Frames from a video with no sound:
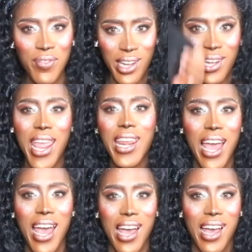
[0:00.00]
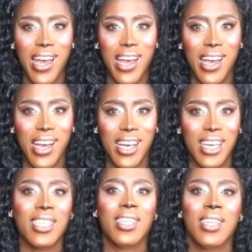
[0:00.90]
Nina.
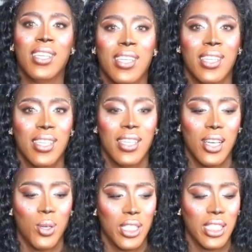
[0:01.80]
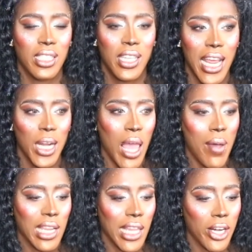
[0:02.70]
Oh shit, I don't
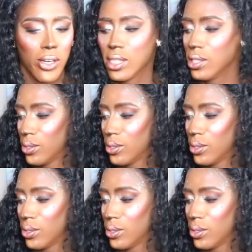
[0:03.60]
have any letters.